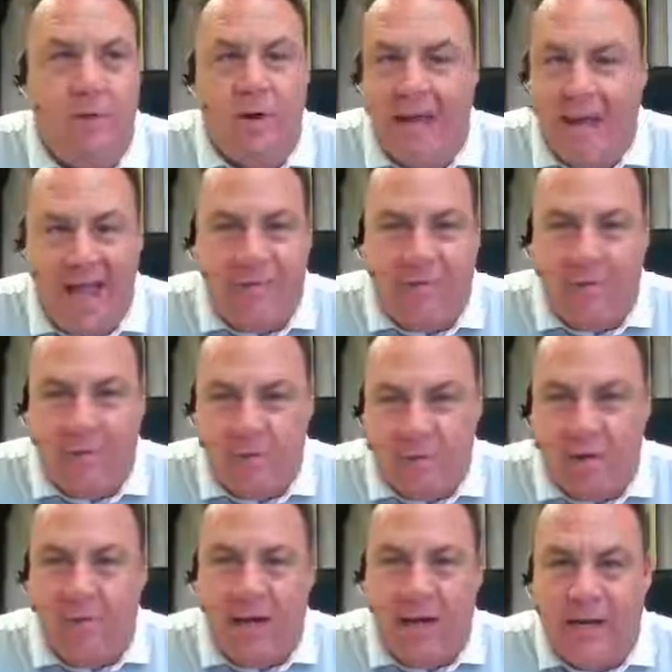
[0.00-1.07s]
So I have to
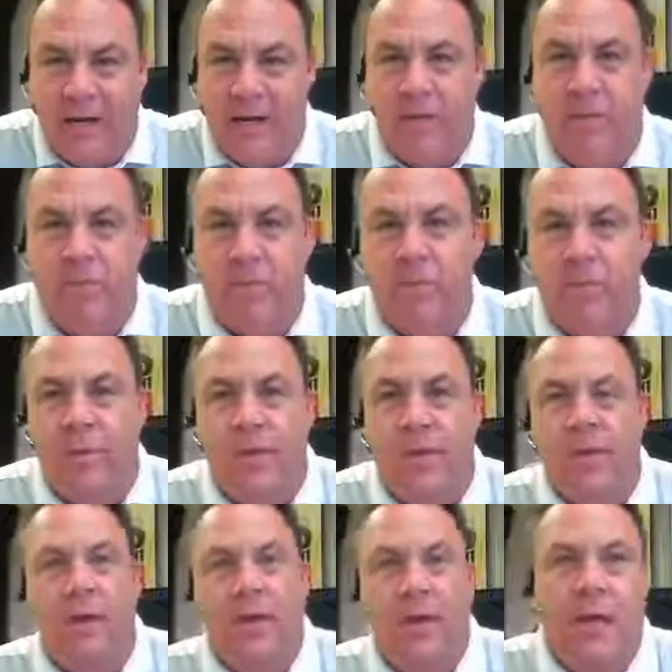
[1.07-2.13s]
start my day with
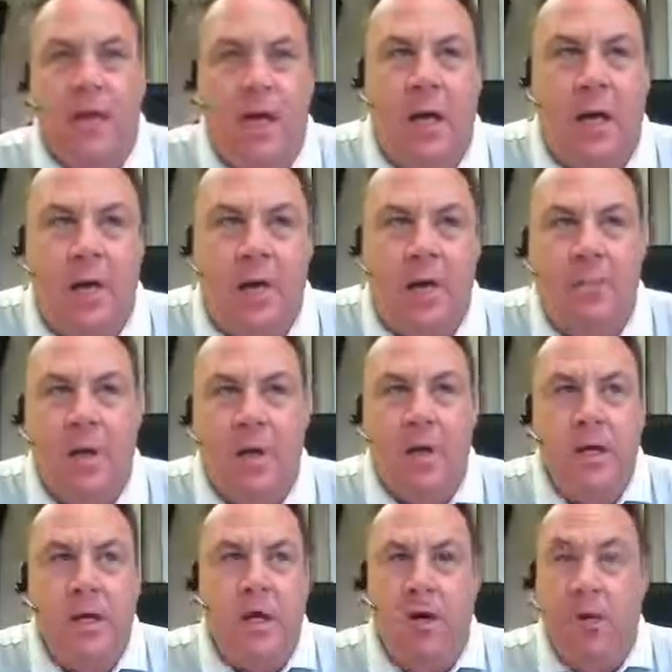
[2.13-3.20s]
movement.
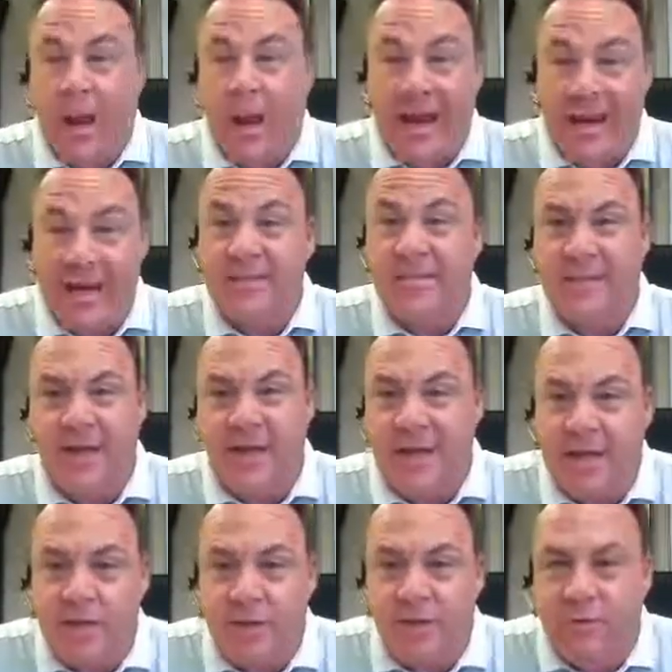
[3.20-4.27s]
You know, weight has been
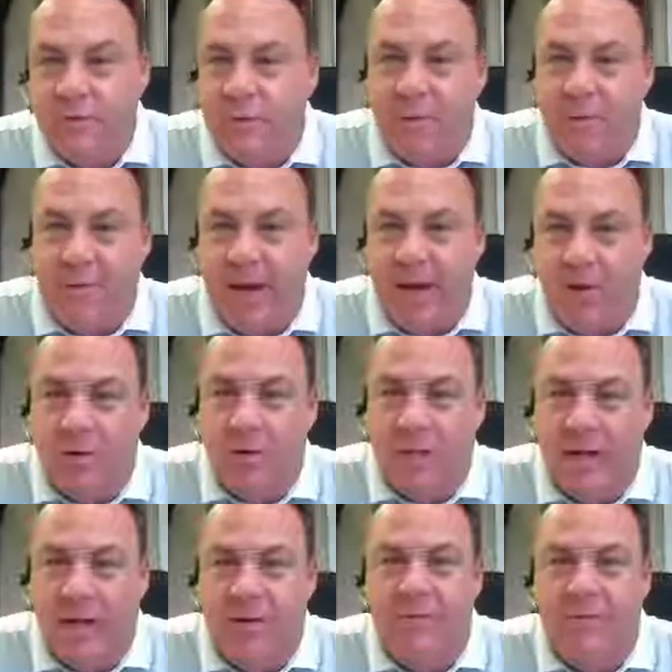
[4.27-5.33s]
an issue for me my
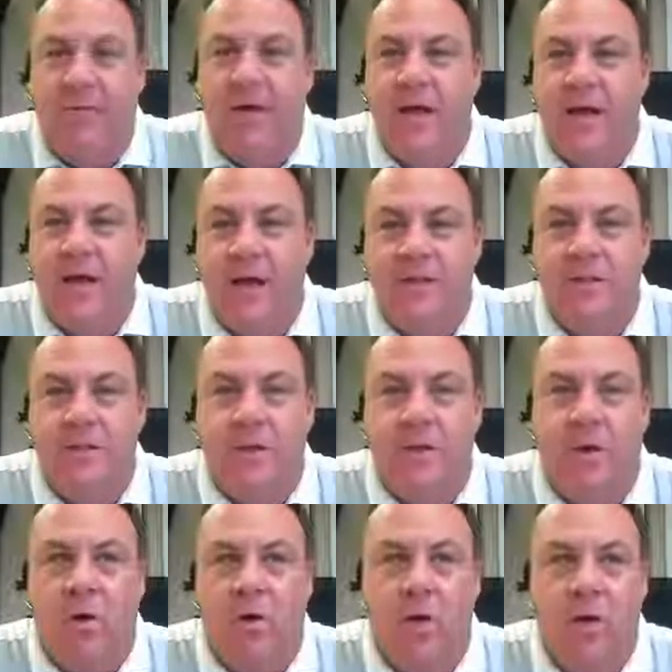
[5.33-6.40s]
whole life.
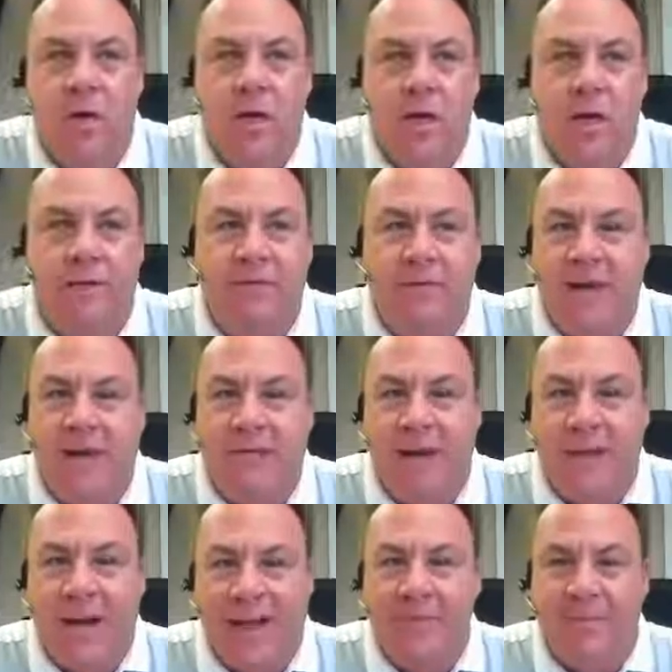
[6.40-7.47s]
So
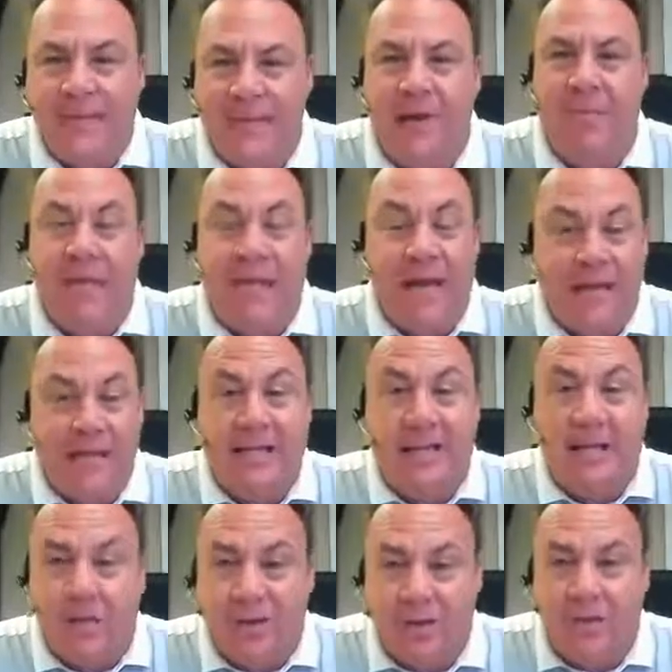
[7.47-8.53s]
I'm the type of guy,
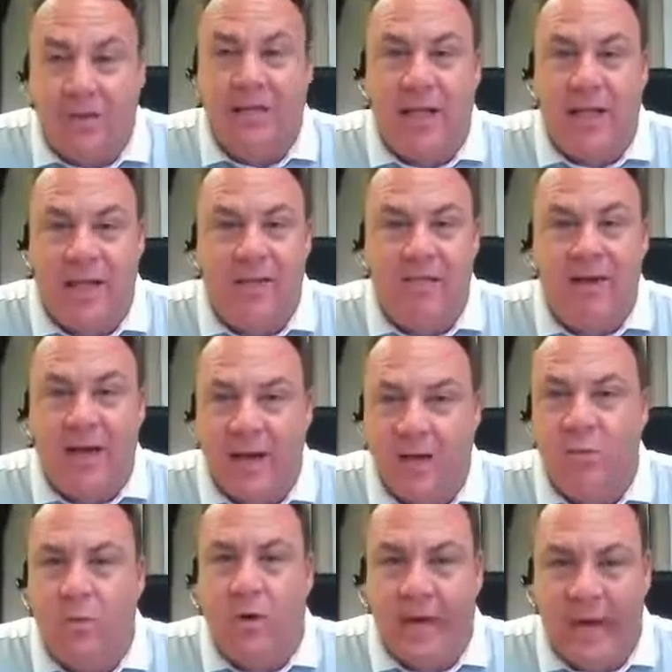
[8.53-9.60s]
literally, like if I
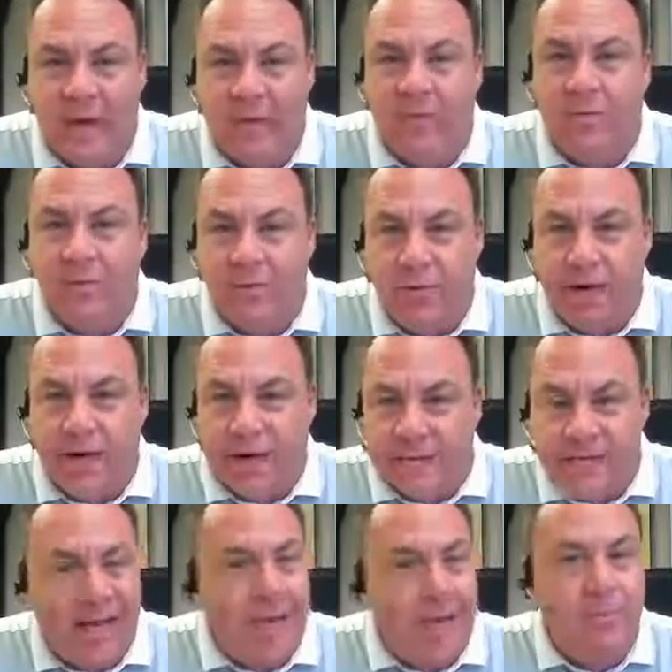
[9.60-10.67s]
don't work out for 3
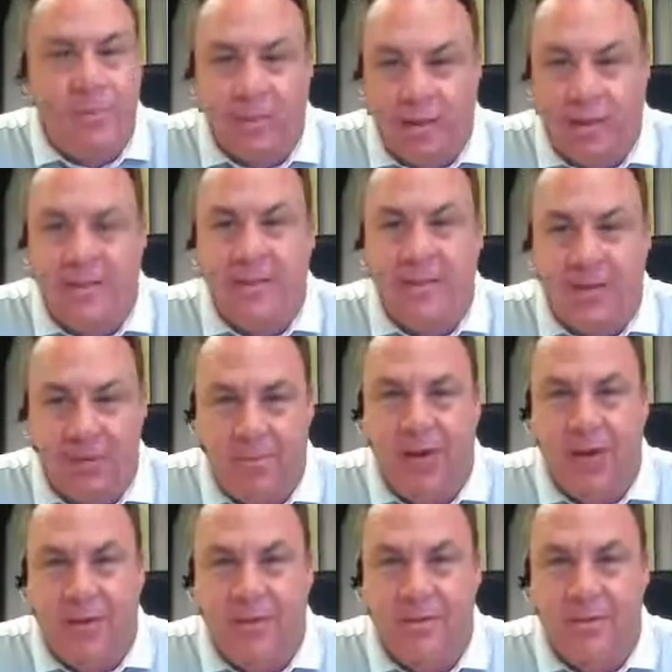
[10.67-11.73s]
days, I can put on 10
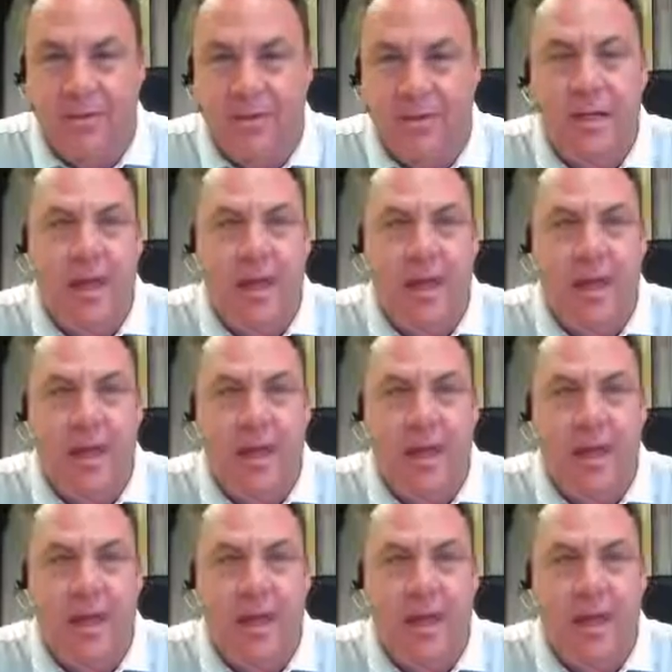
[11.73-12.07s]
pounds.